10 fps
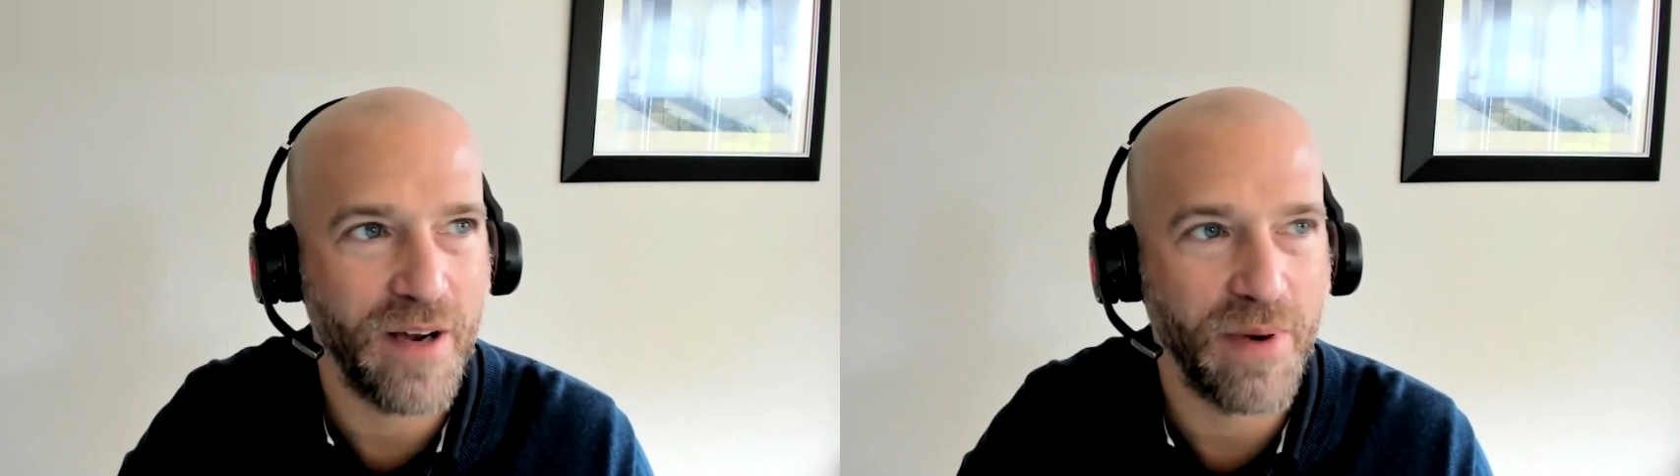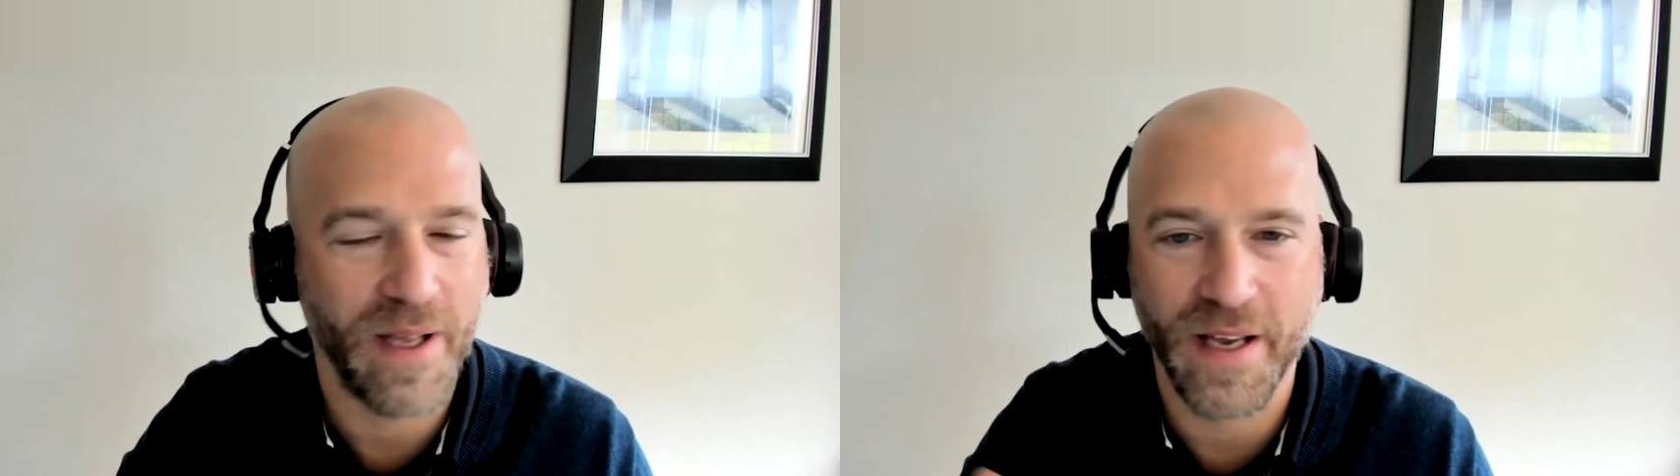
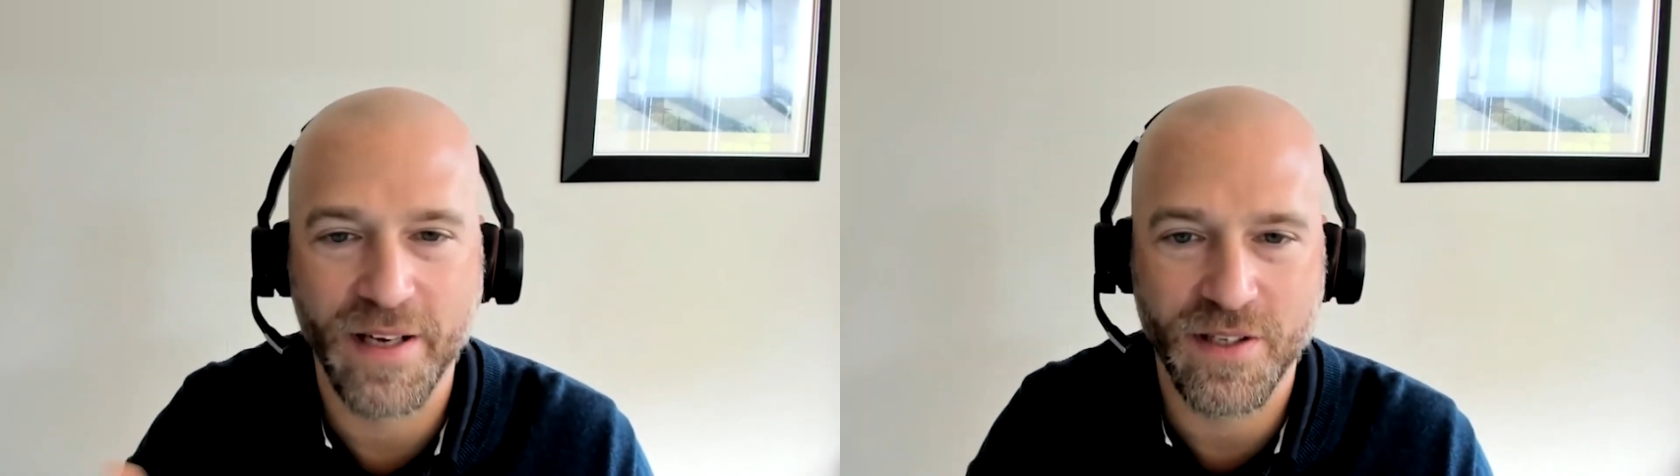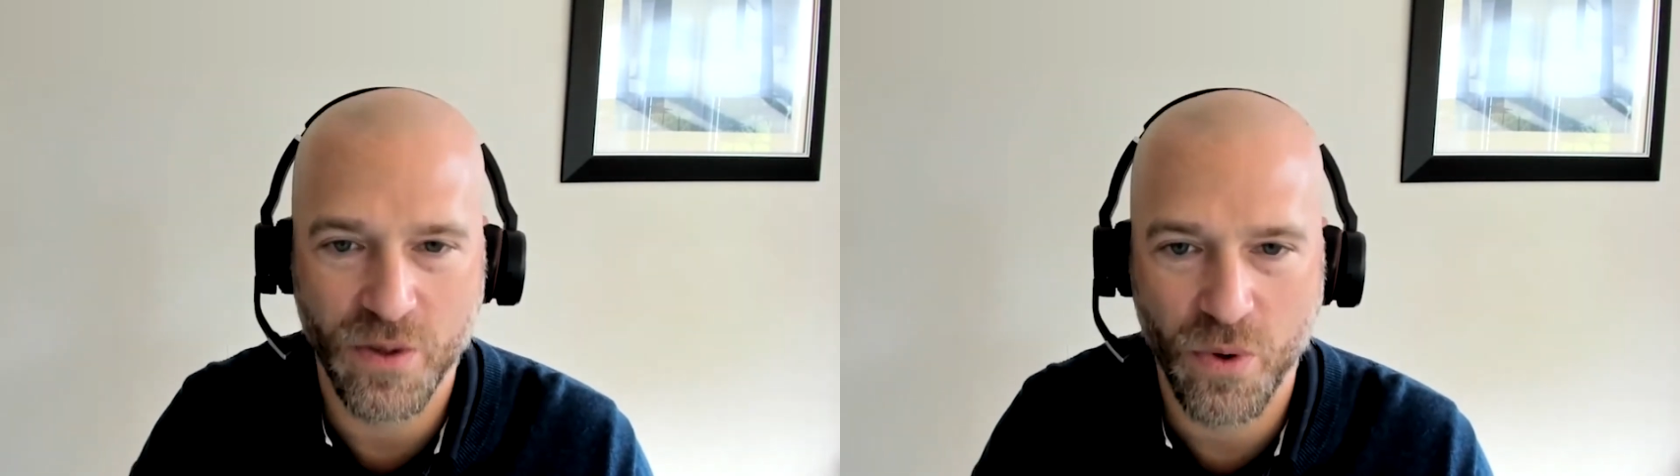
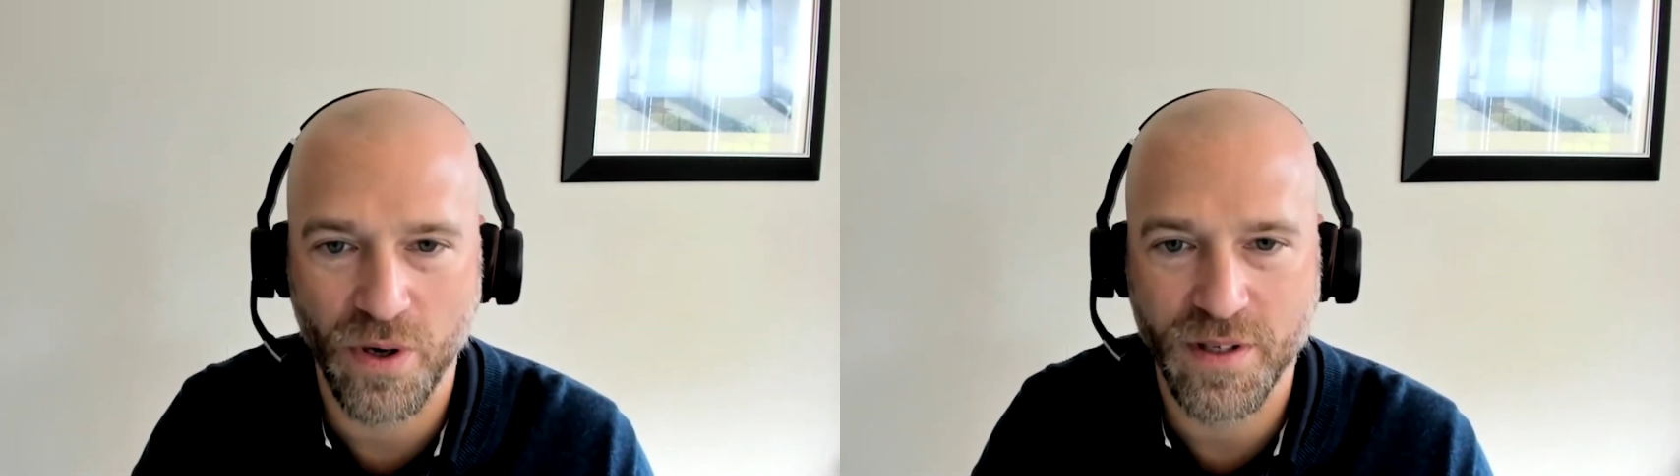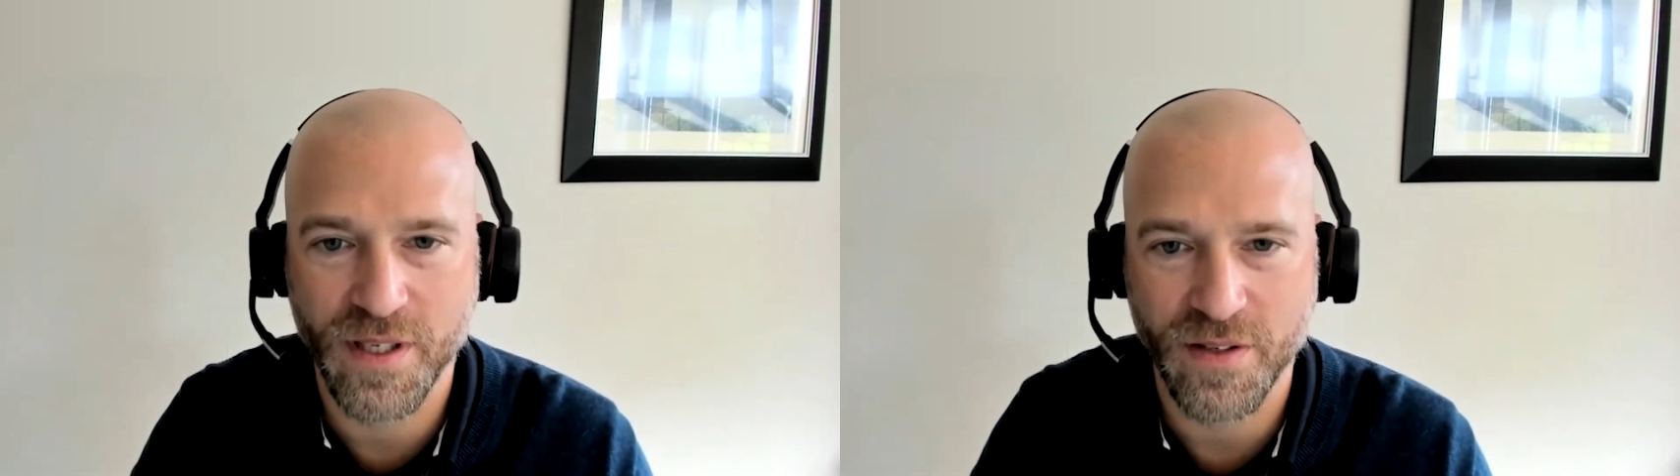application
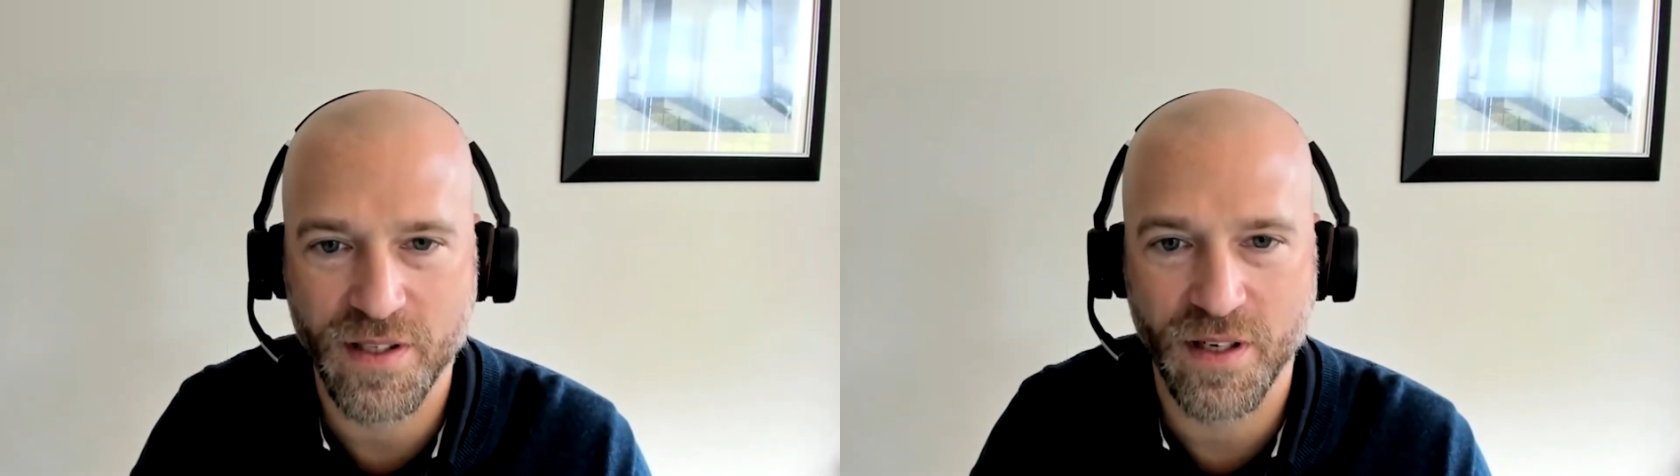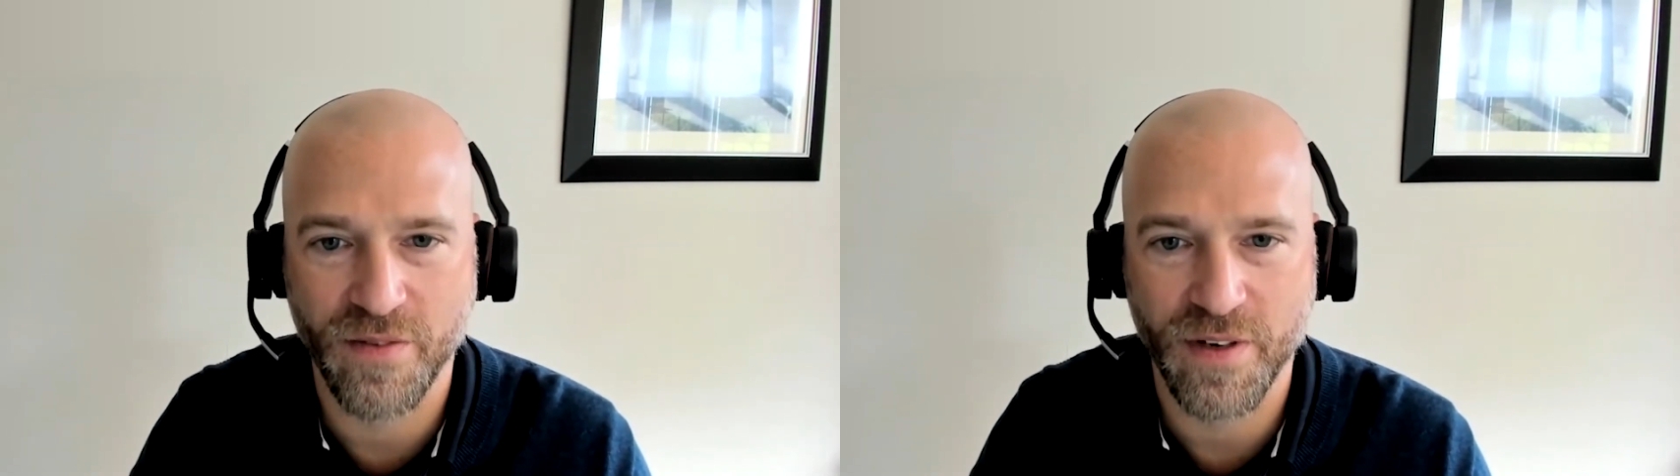quality of
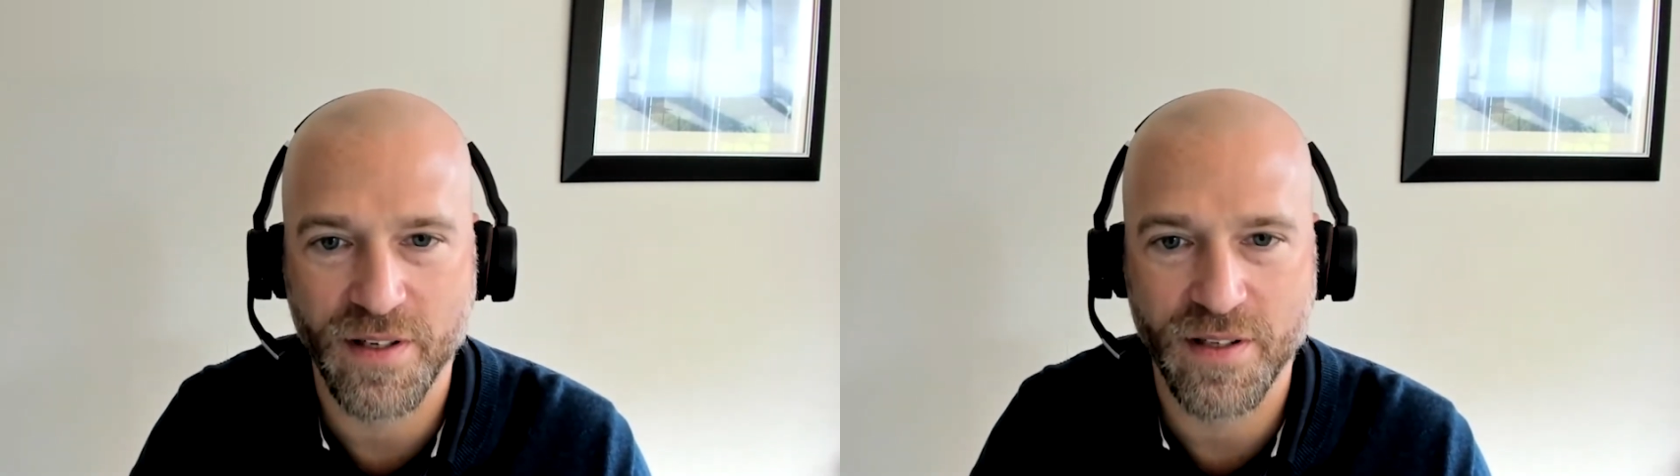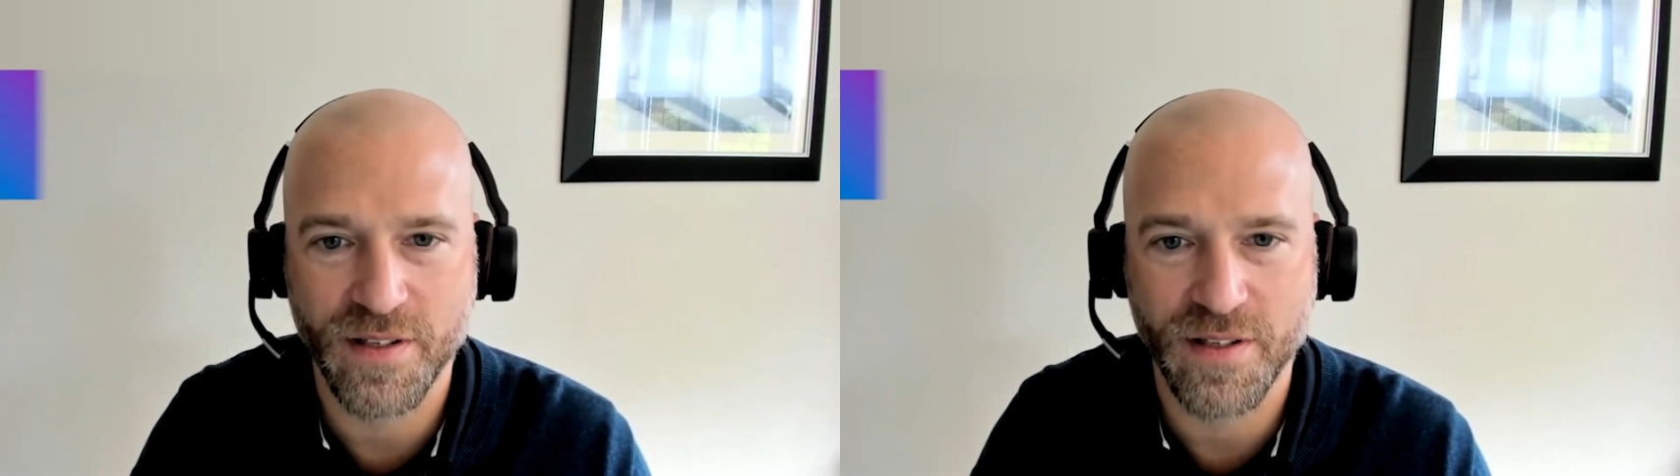service;